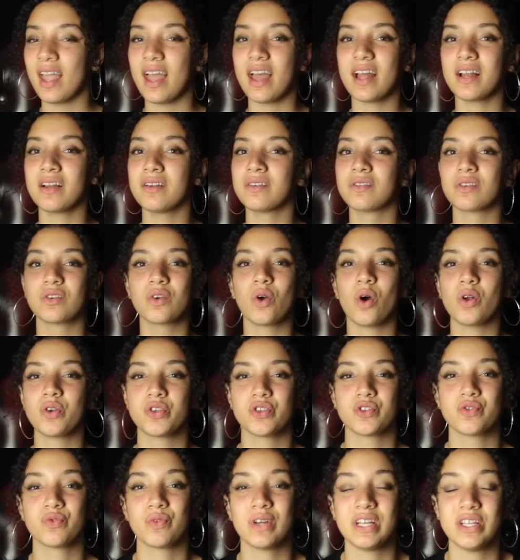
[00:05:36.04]
And God
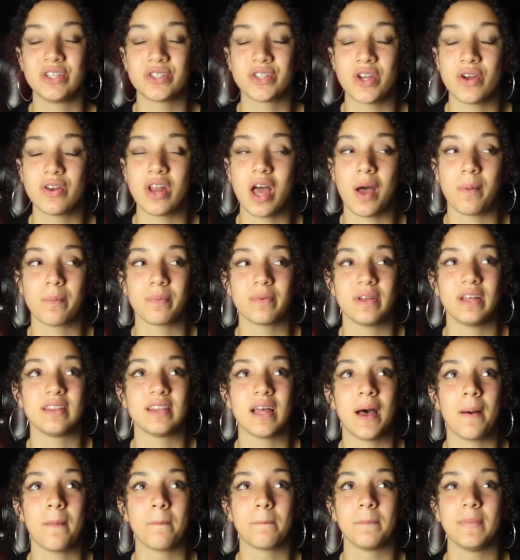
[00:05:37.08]
just really showed up in
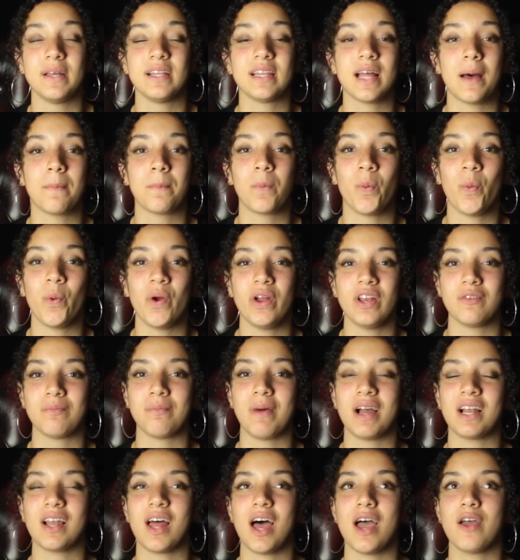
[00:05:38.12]
that in that point in
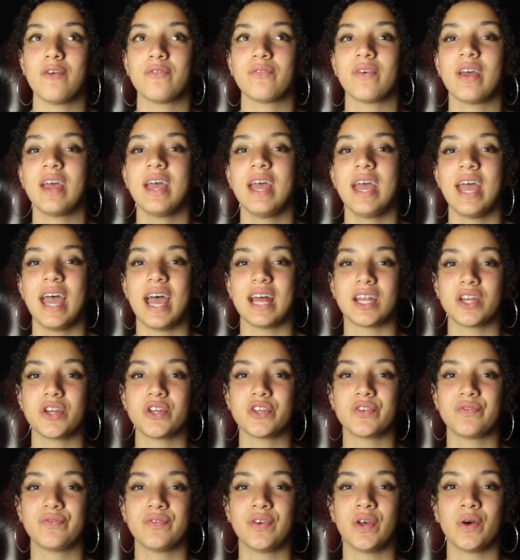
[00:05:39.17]
my life. And I
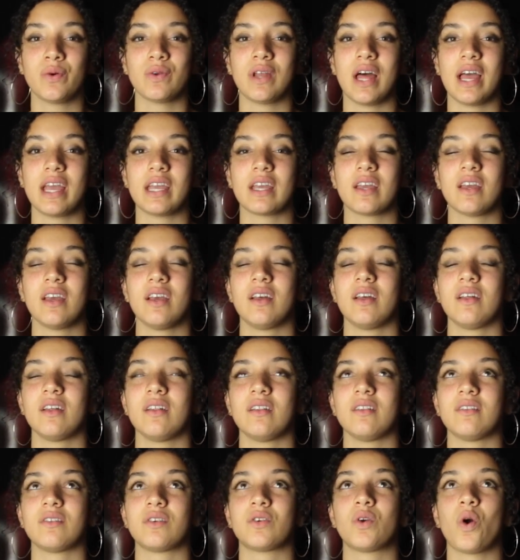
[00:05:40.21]
just feel like
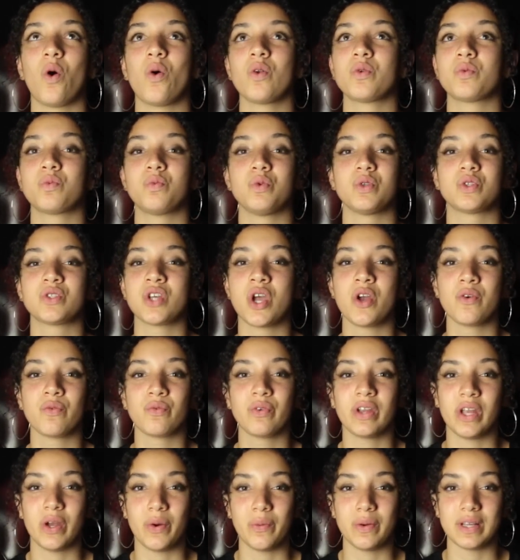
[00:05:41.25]
God was so
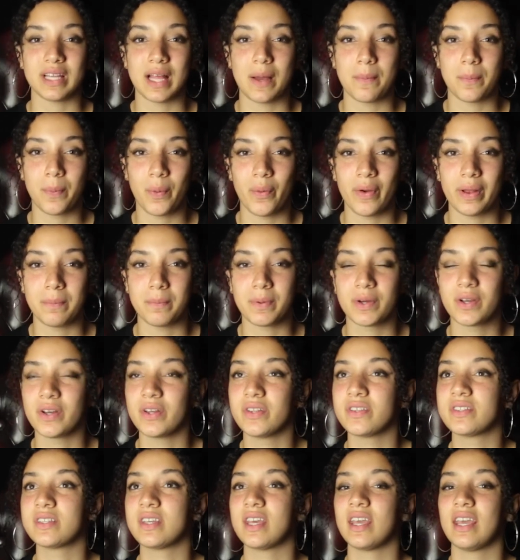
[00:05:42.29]
real in that point
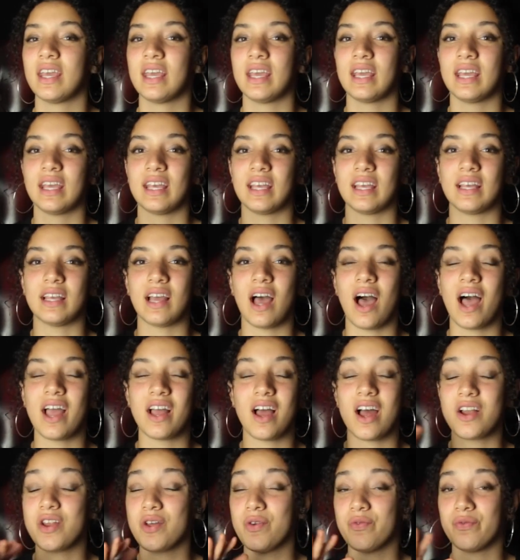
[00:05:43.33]
because
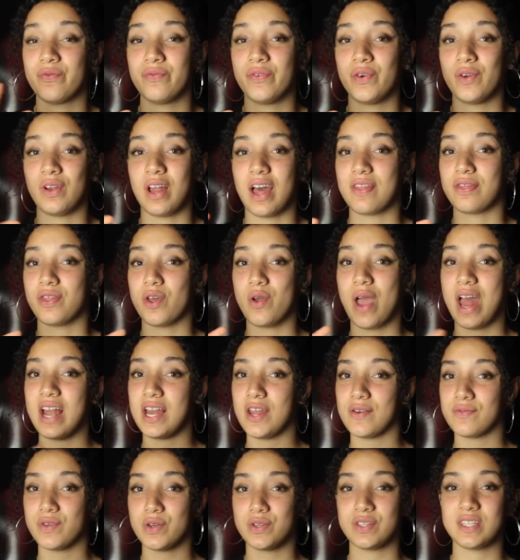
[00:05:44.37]
I, I don't feel like the,
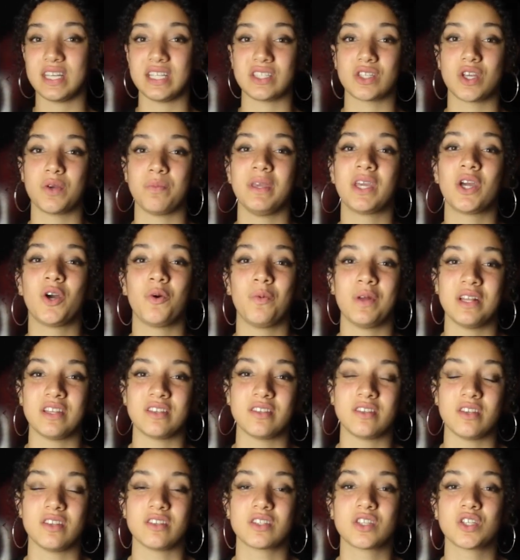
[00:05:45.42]
any of those things could be
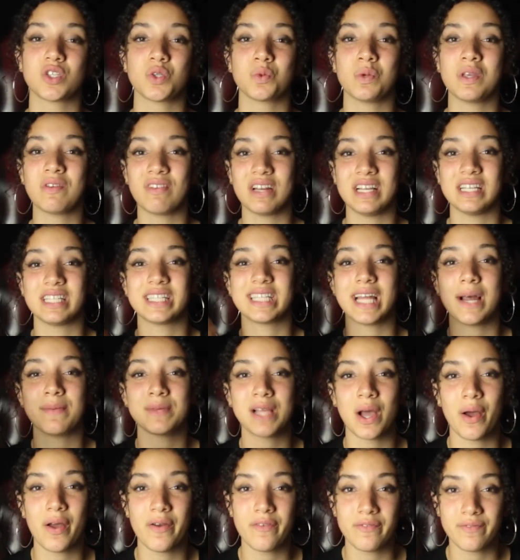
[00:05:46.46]
coincidence because we really
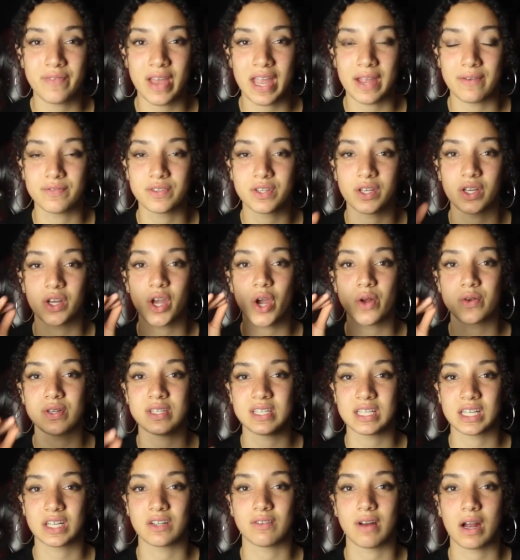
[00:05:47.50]
stepped out in faith to go
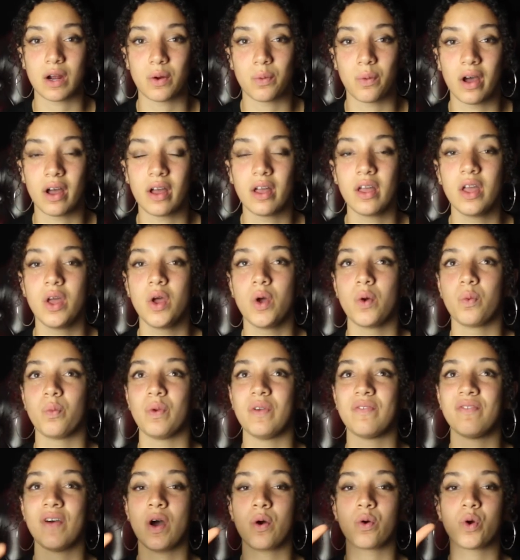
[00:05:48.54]
to Nicaragua.
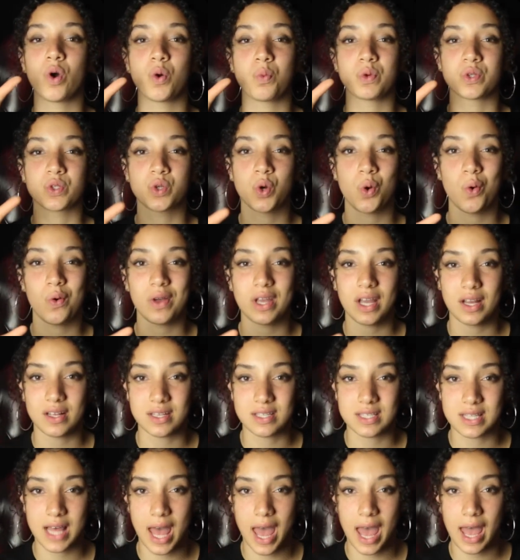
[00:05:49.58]
We felt God was calling
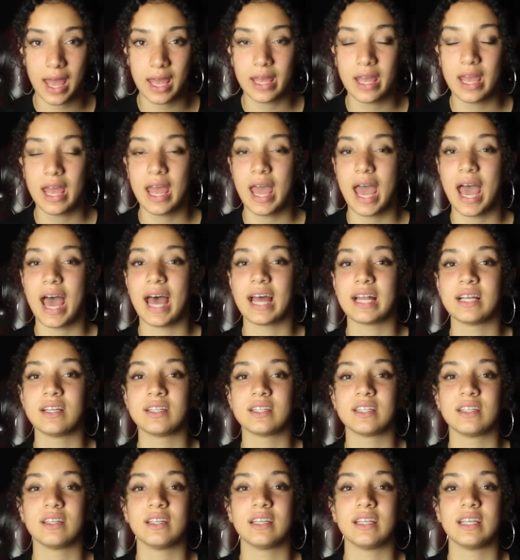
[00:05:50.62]
us there
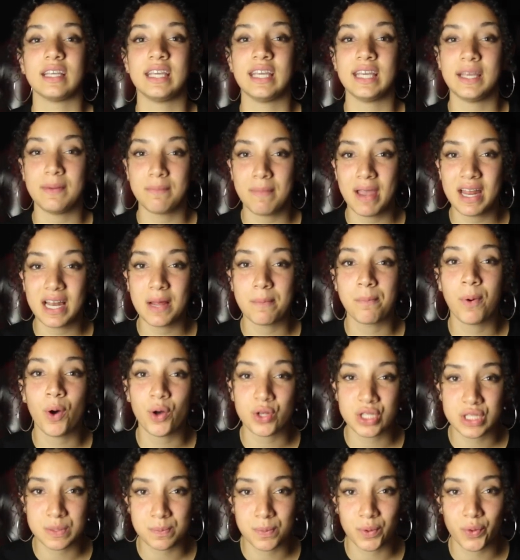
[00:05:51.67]
and he made it
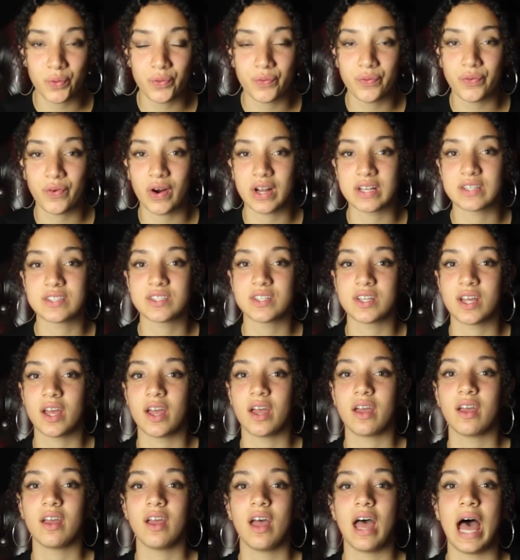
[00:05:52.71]
possible for us
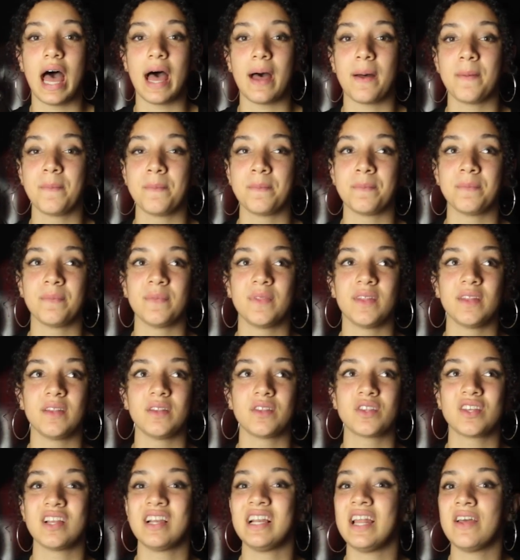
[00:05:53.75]
to um,
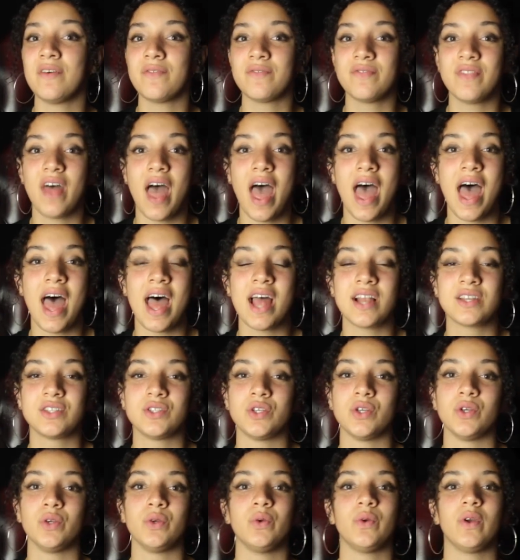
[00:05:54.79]
to live there,
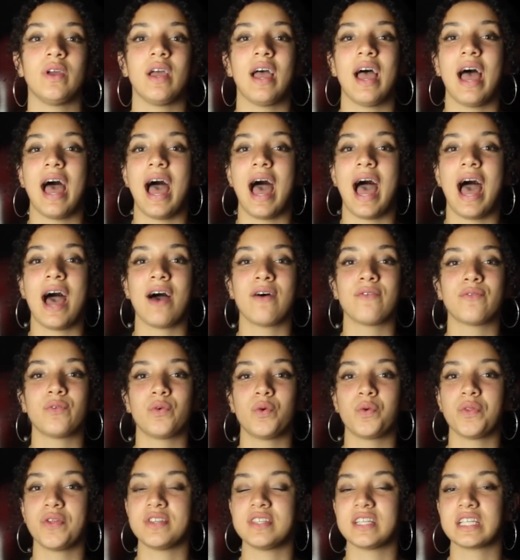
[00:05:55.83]
to have
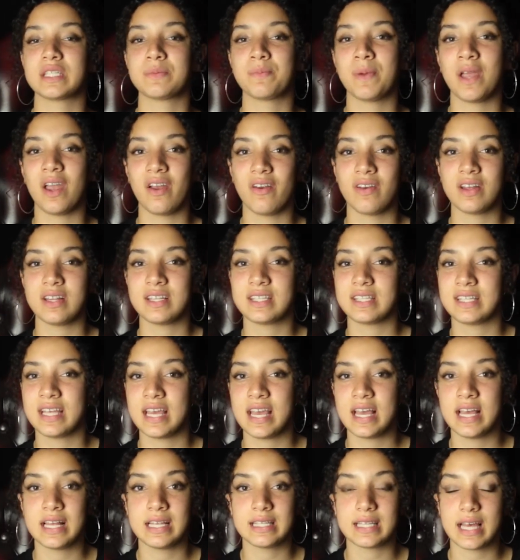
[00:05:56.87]
all those
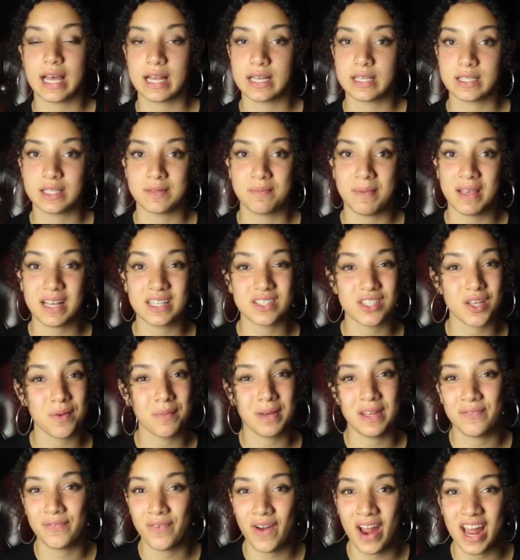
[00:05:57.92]
experiences and to make so
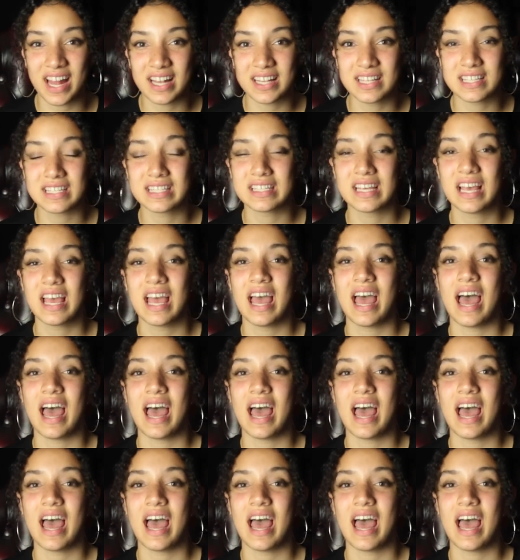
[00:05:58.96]
many friends.